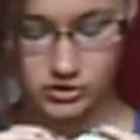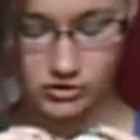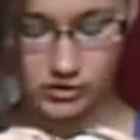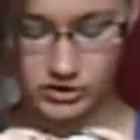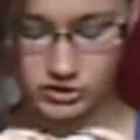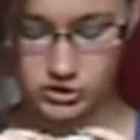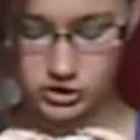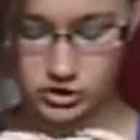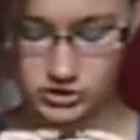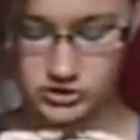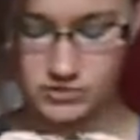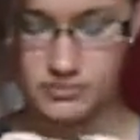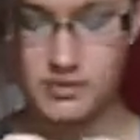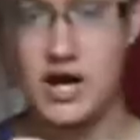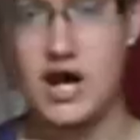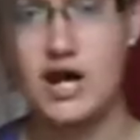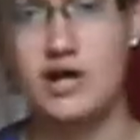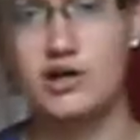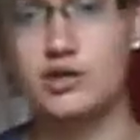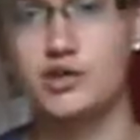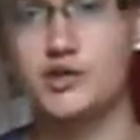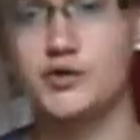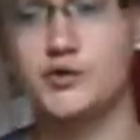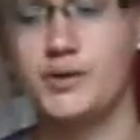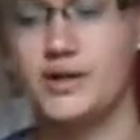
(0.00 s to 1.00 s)
So I took some
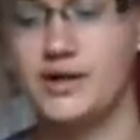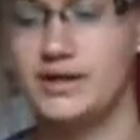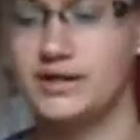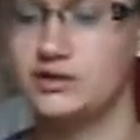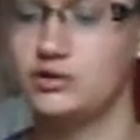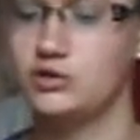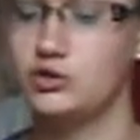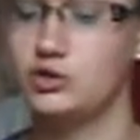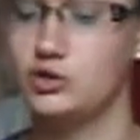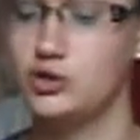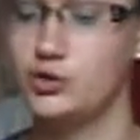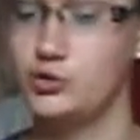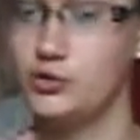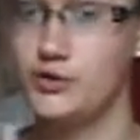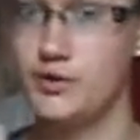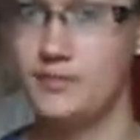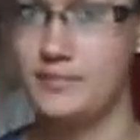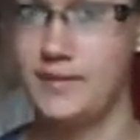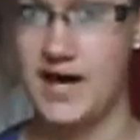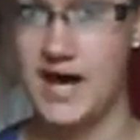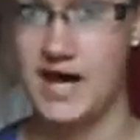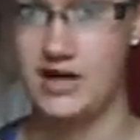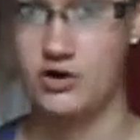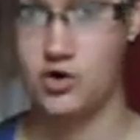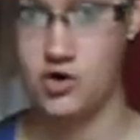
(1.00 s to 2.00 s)
hot glue and
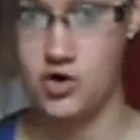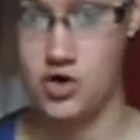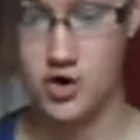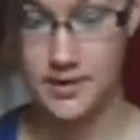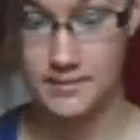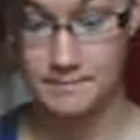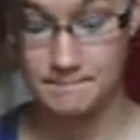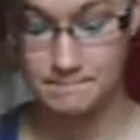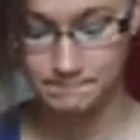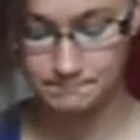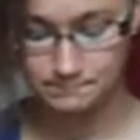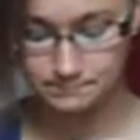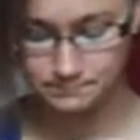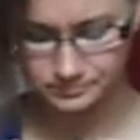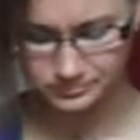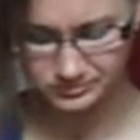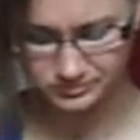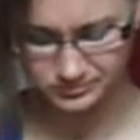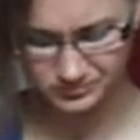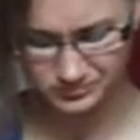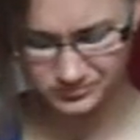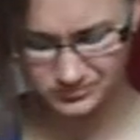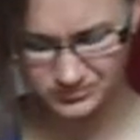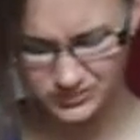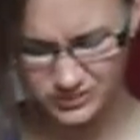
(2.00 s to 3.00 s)
glued it back on.
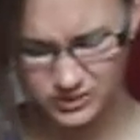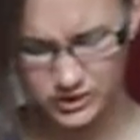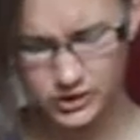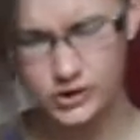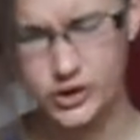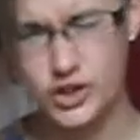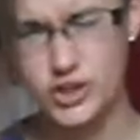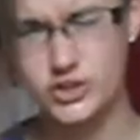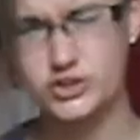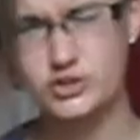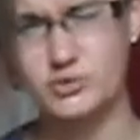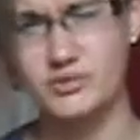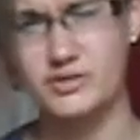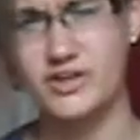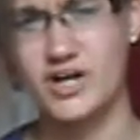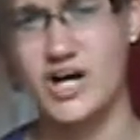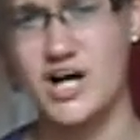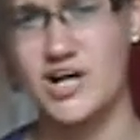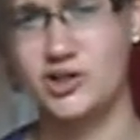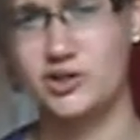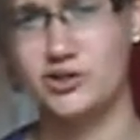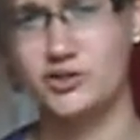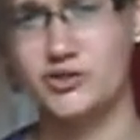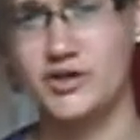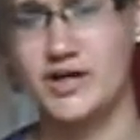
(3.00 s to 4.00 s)
Also with
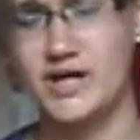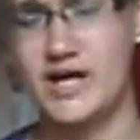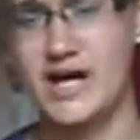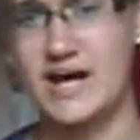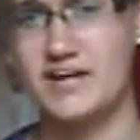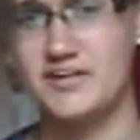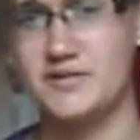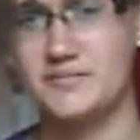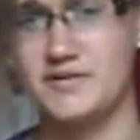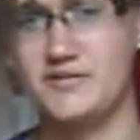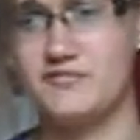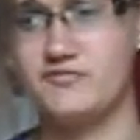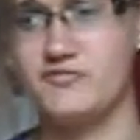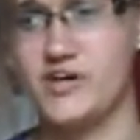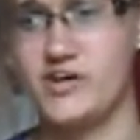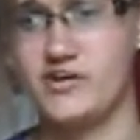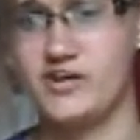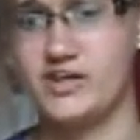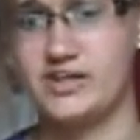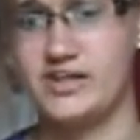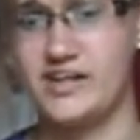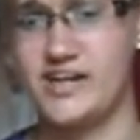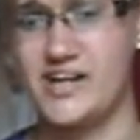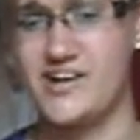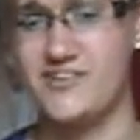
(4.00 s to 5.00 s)
hot glue, you had to be
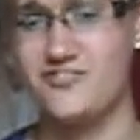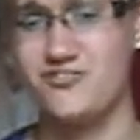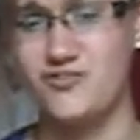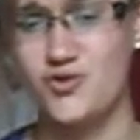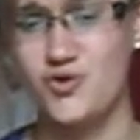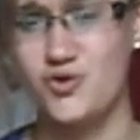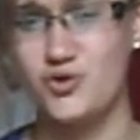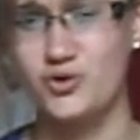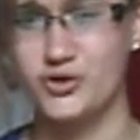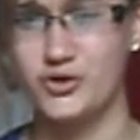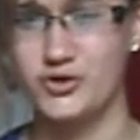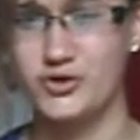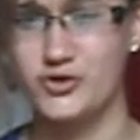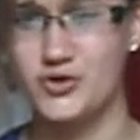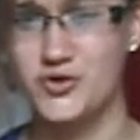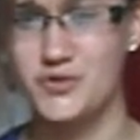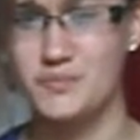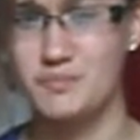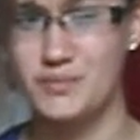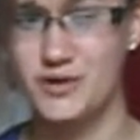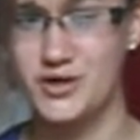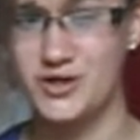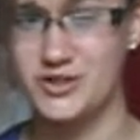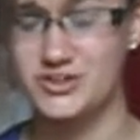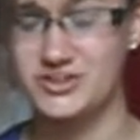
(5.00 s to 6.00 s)
very careful. You
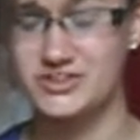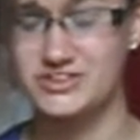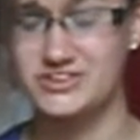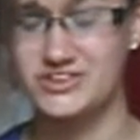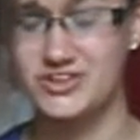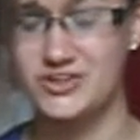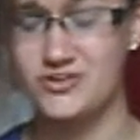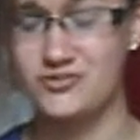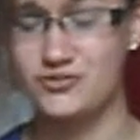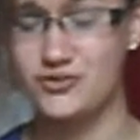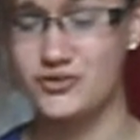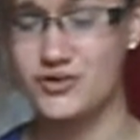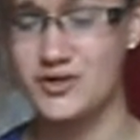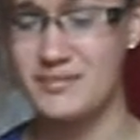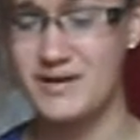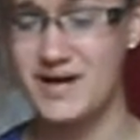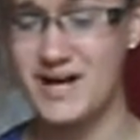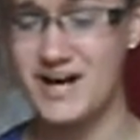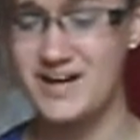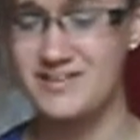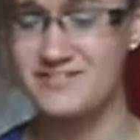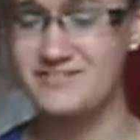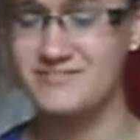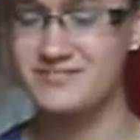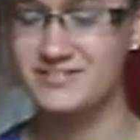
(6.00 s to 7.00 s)
could burn yourself very
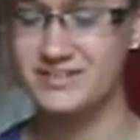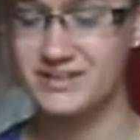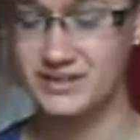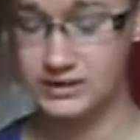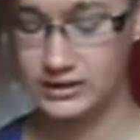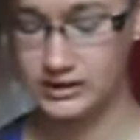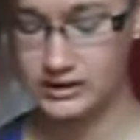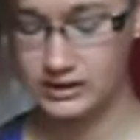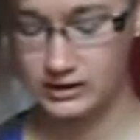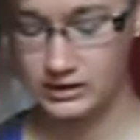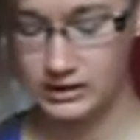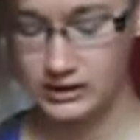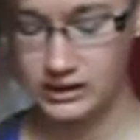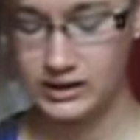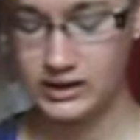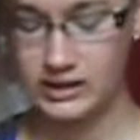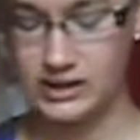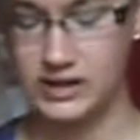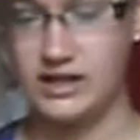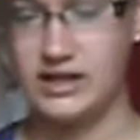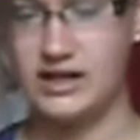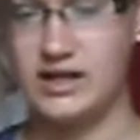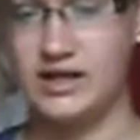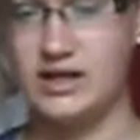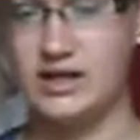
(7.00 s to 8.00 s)
bad.
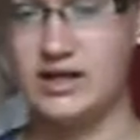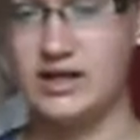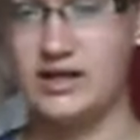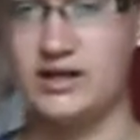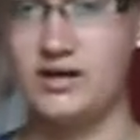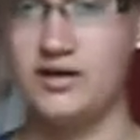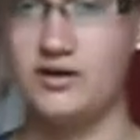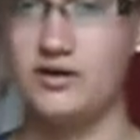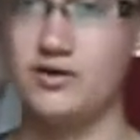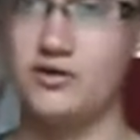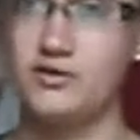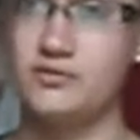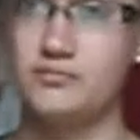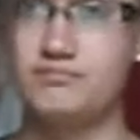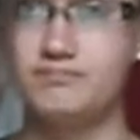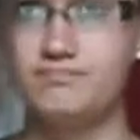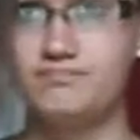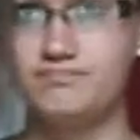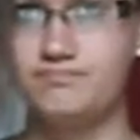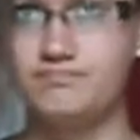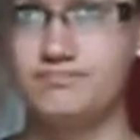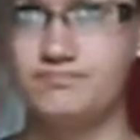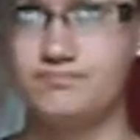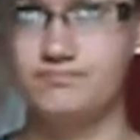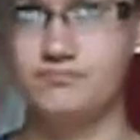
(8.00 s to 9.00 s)
And
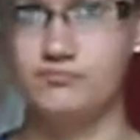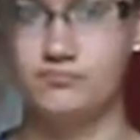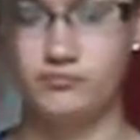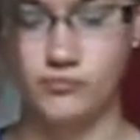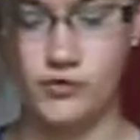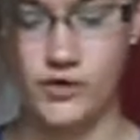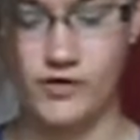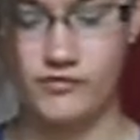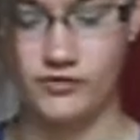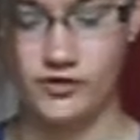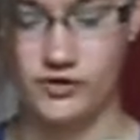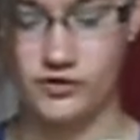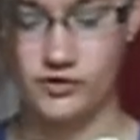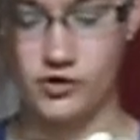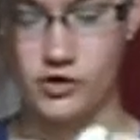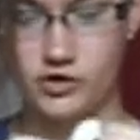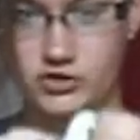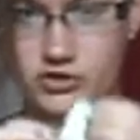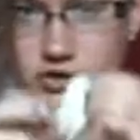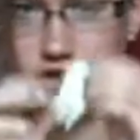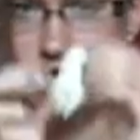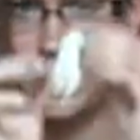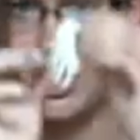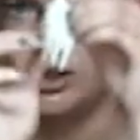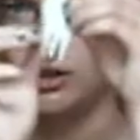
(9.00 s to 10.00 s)
when you
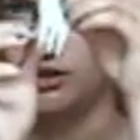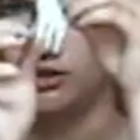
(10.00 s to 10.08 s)
also